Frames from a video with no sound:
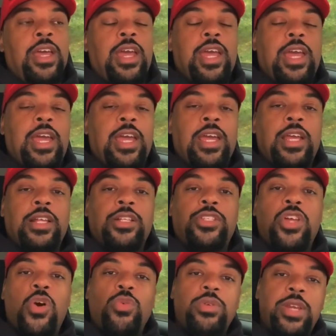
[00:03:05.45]
And
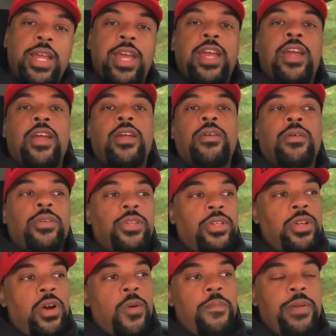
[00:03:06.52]
Donaire, you
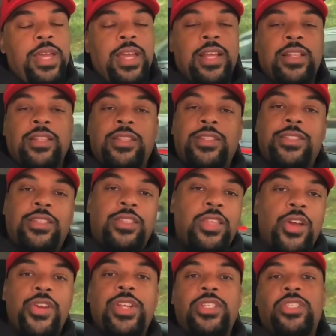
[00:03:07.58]
know, being
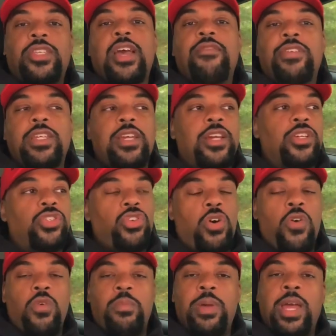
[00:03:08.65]
37 years
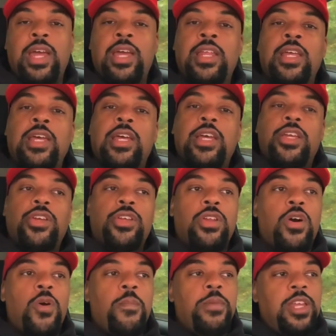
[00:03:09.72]
old, man, you
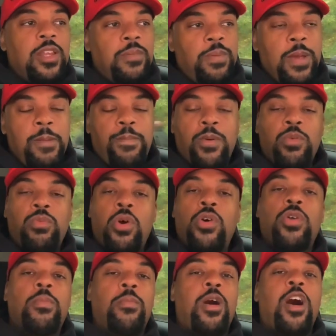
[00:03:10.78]
know, many people wrote
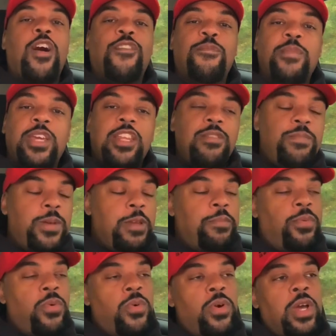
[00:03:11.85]
him off. Many
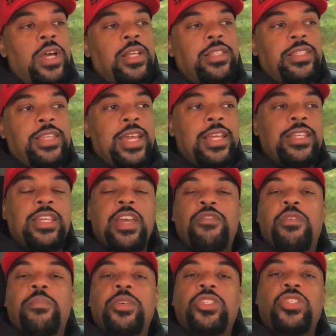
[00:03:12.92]
people didn't give
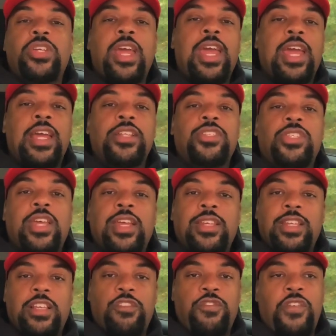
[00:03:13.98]
him a chance in
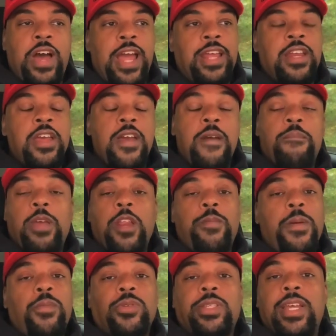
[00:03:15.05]
this fight. Many
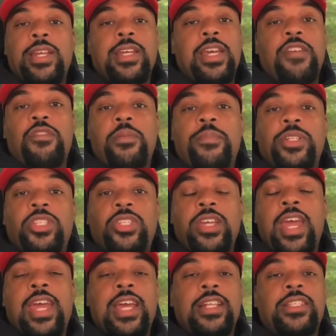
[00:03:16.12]
people didn't give him a
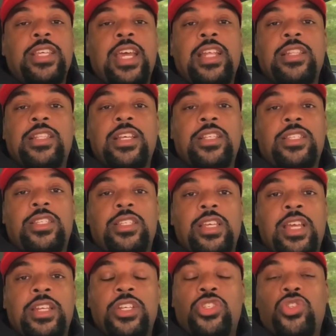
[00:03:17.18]
chance in this
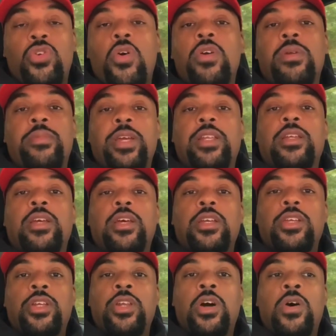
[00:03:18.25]
tournament.
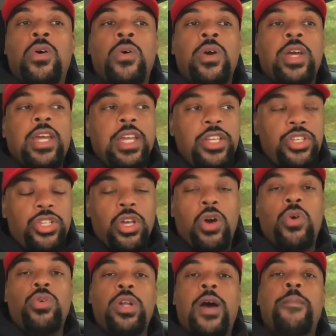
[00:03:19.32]
You know, he
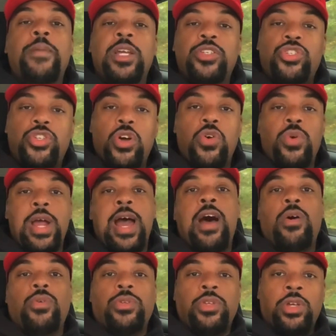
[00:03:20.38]
showed up and showed
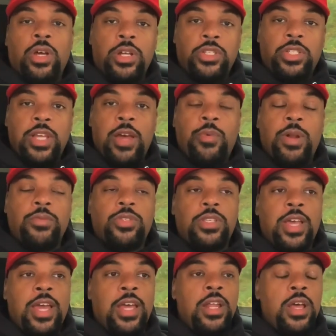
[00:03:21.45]
out. You understand what I'm
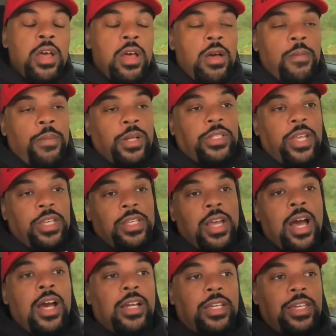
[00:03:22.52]
saying? But the
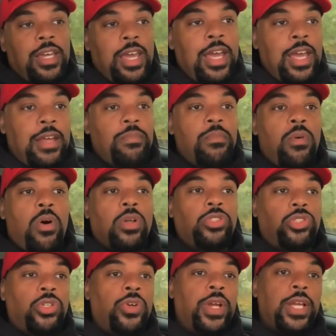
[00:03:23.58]
young kid,
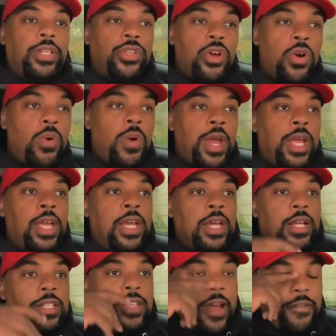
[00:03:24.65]
Monster, in no way,
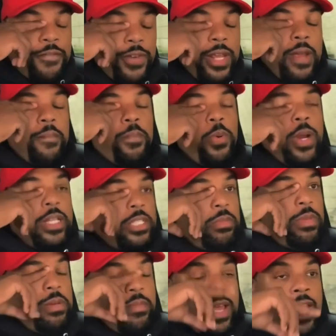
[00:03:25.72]
definitely impressed
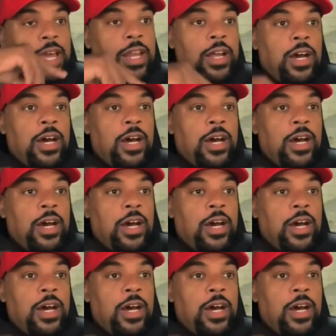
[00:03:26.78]
me, man.